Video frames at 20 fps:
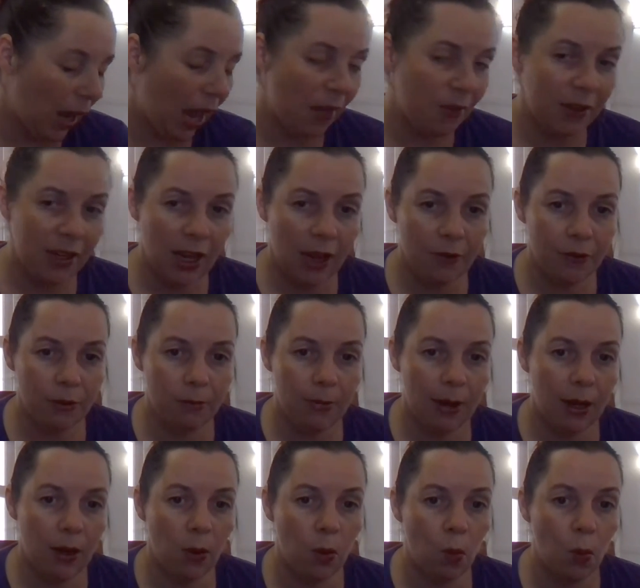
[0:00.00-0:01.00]
And the other
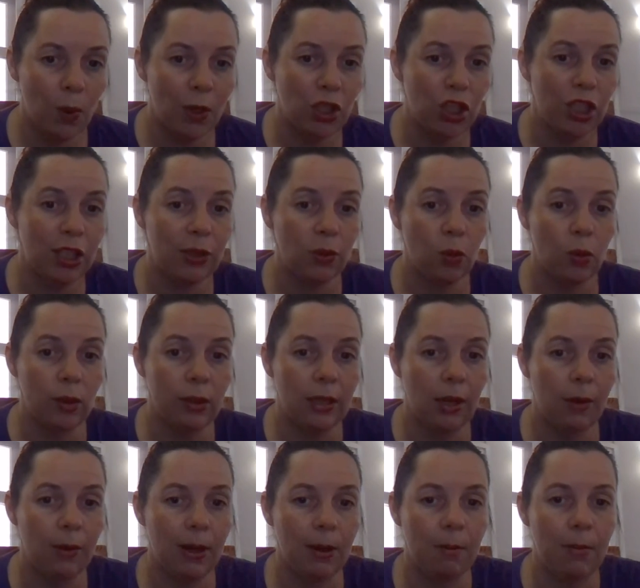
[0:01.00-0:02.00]
one, which is
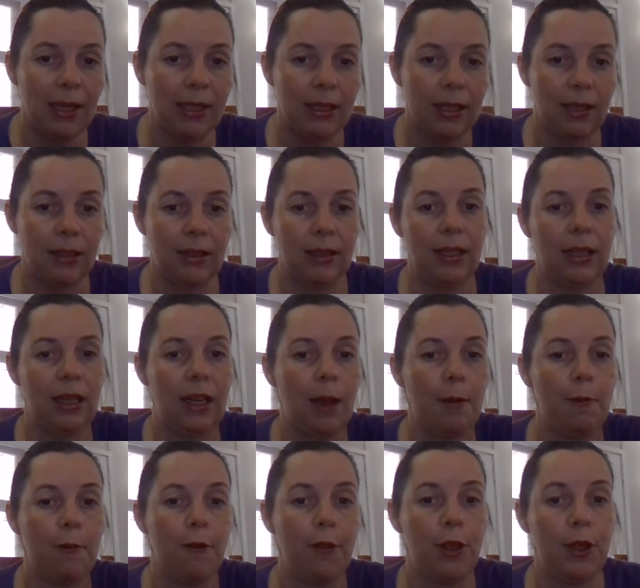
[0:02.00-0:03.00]
also in my Scentsy
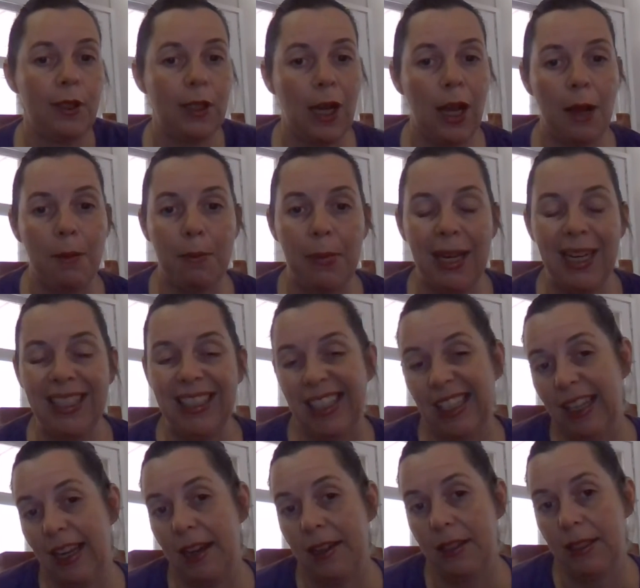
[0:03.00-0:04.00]
Club for the time being
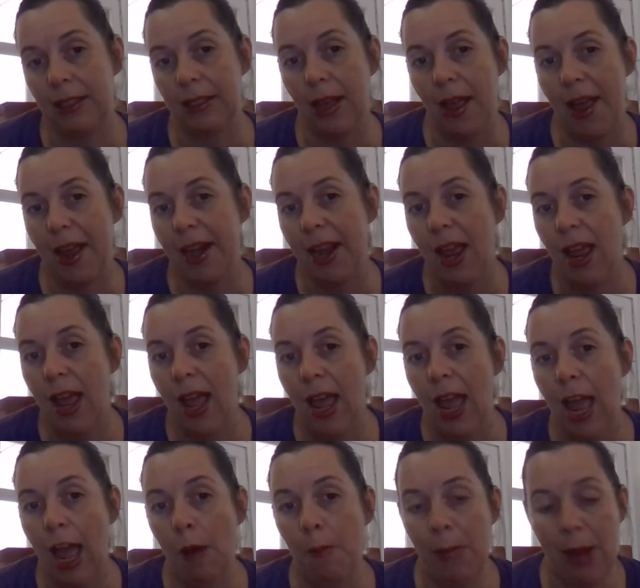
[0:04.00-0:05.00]
till I decide
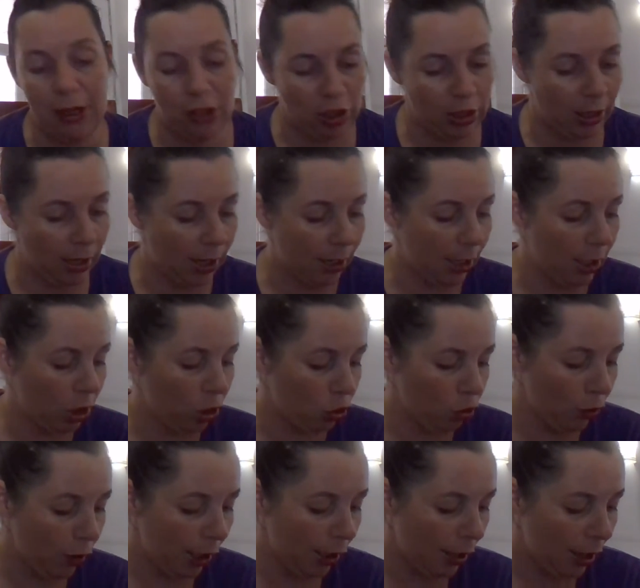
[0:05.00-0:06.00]
how much I
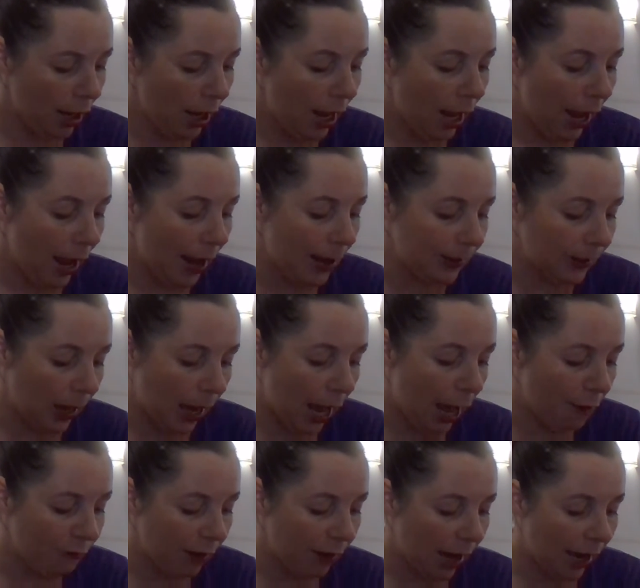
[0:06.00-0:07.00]
enjoy it, as I
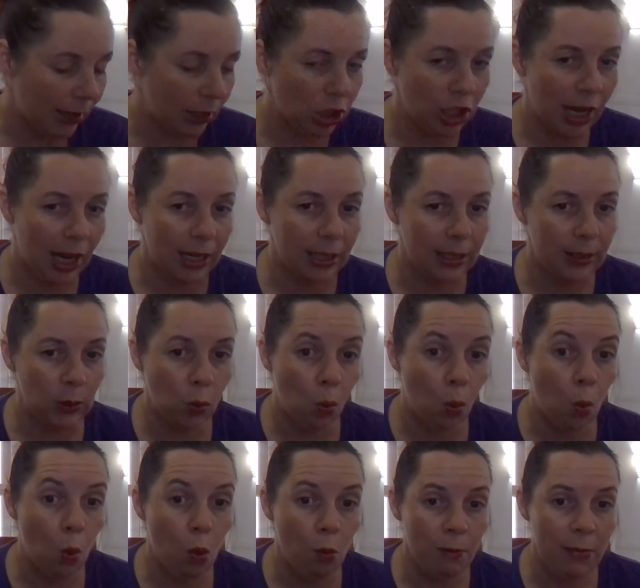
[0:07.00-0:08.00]
haven't had a chance to
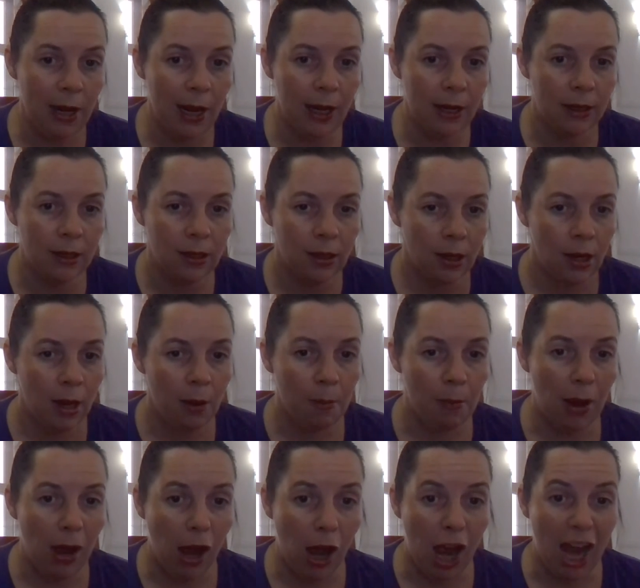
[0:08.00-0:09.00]
warm yet,
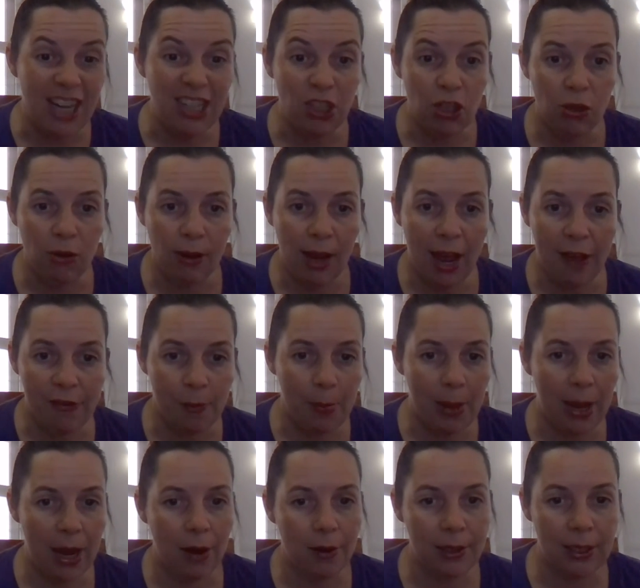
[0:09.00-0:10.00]
but I do have a
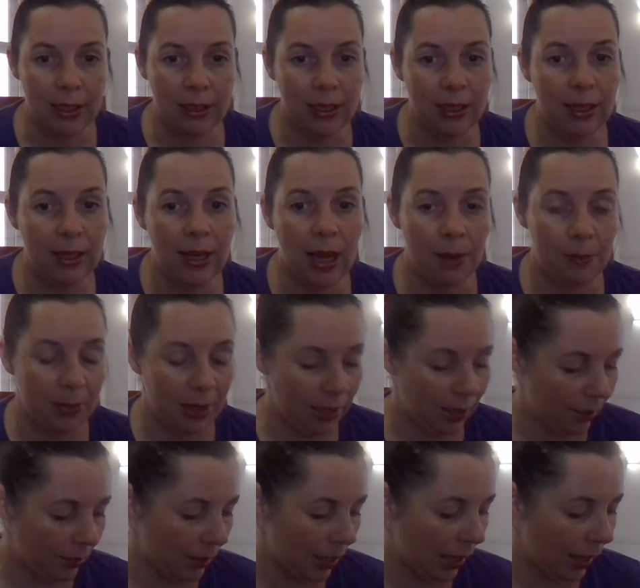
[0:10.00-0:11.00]
bar as it did come
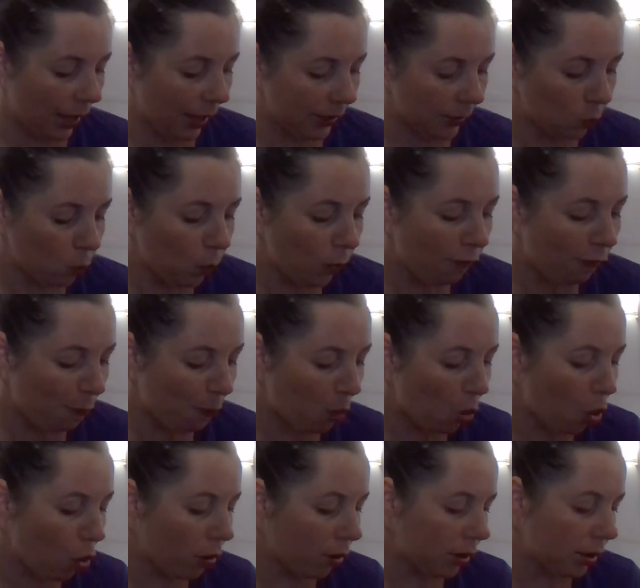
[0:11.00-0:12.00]
in the last whiff
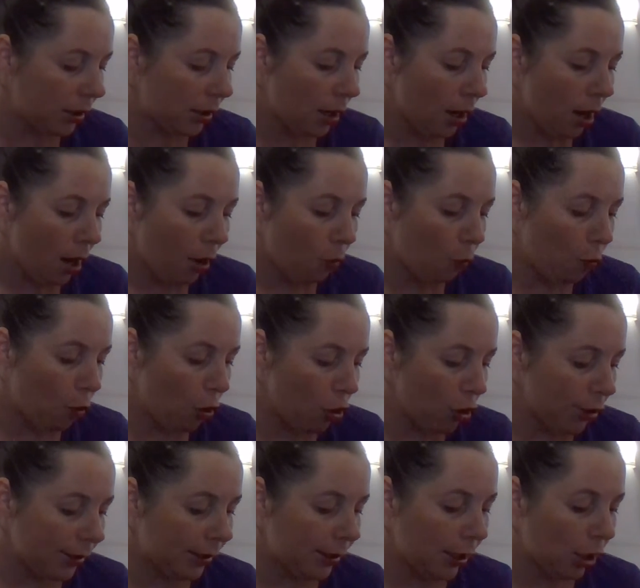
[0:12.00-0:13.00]
box,
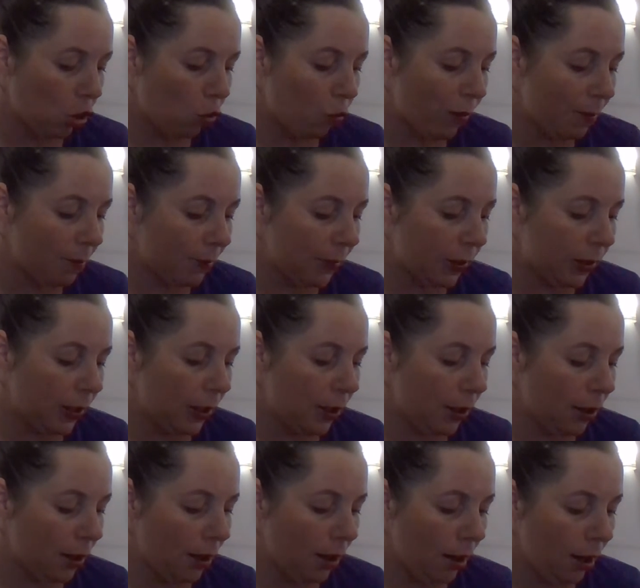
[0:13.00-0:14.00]
was
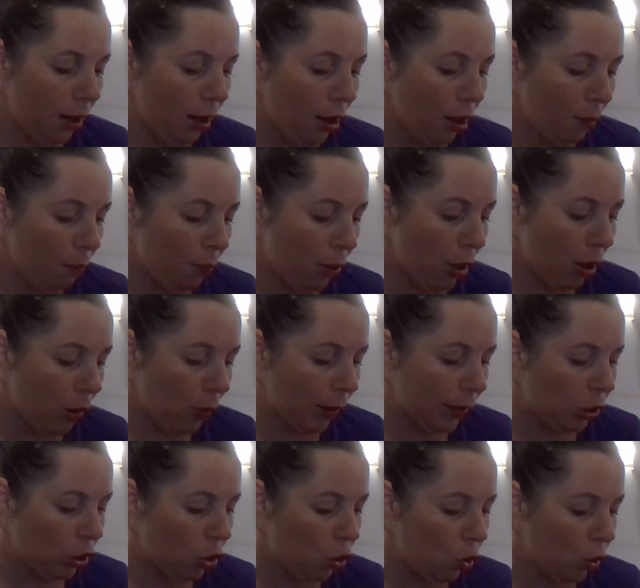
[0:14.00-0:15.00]
Crimson
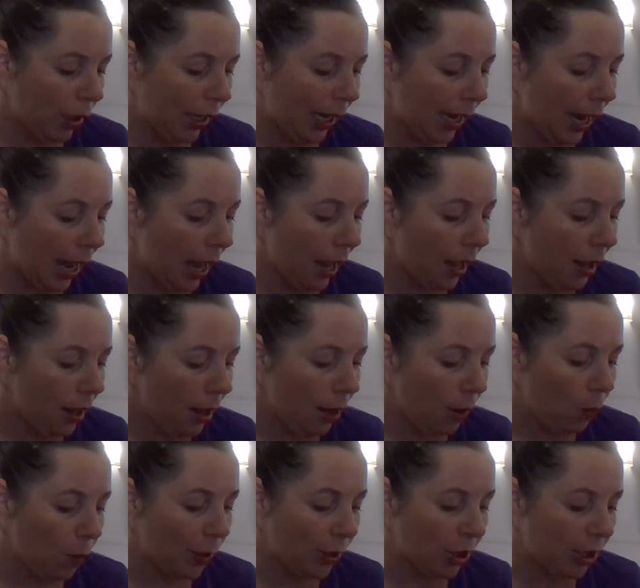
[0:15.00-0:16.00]
Poatukia,
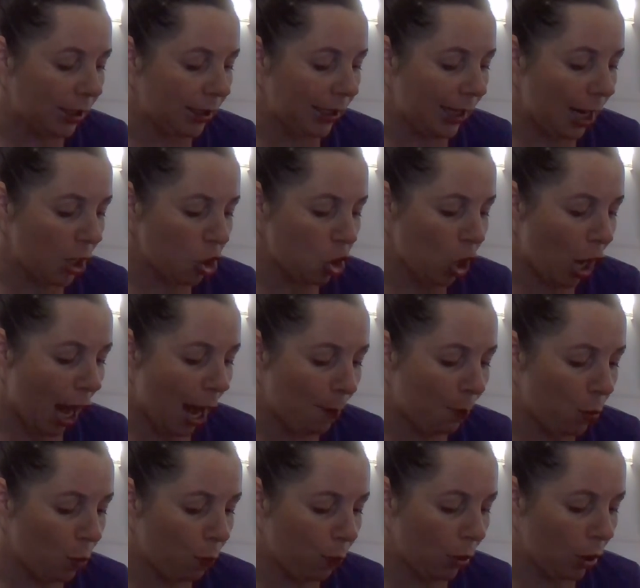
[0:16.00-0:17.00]
which is Lush
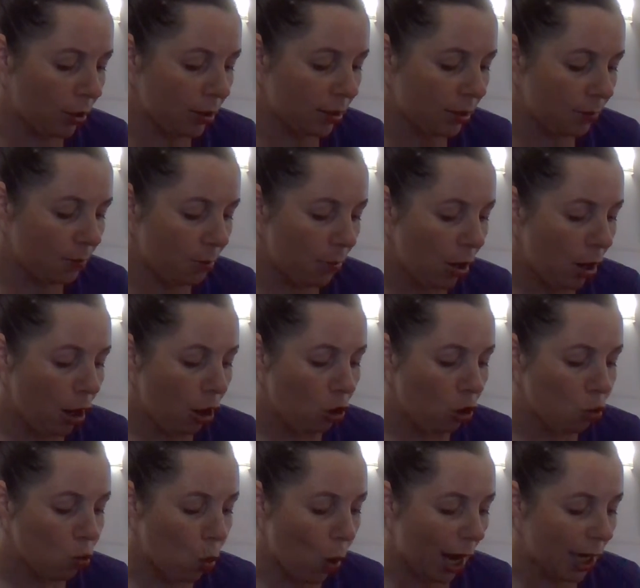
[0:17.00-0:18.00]
Apple Blossom,
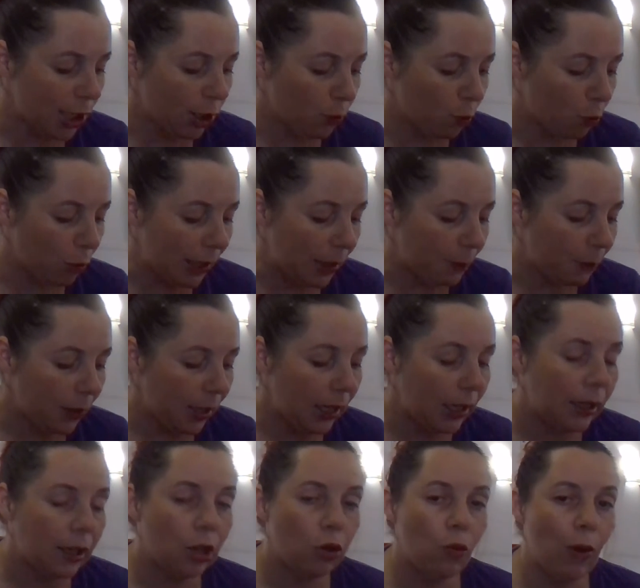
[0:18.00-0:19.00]
Raspberry,
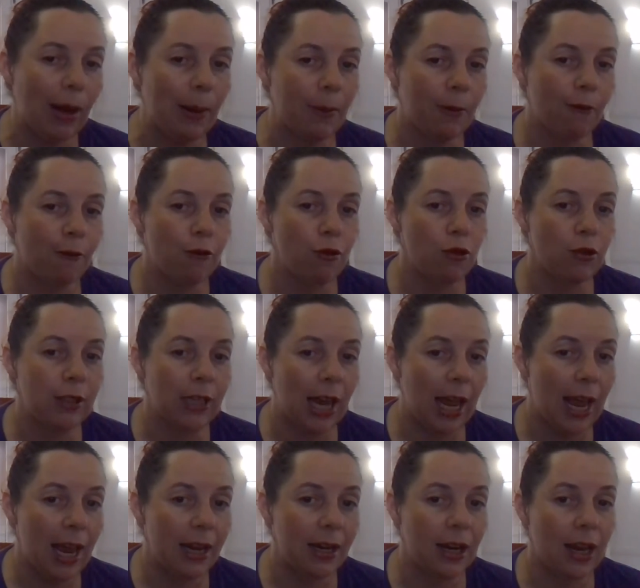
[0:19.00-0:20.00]
Pink Grapefruit
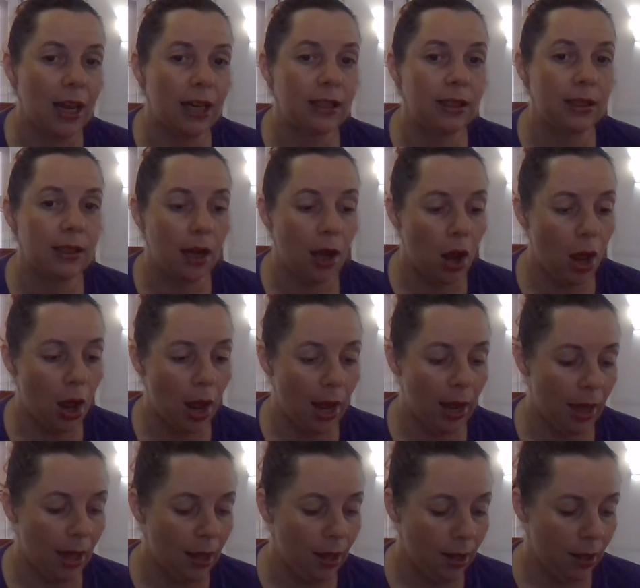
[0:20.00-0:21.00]
and
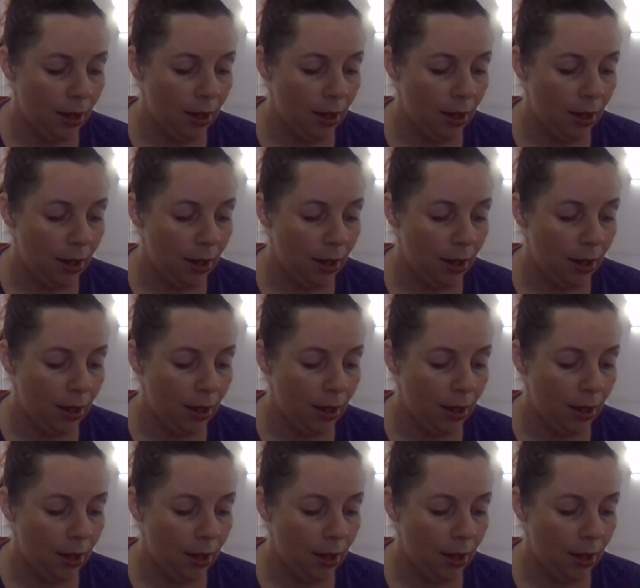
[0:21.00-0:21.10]
Delilah.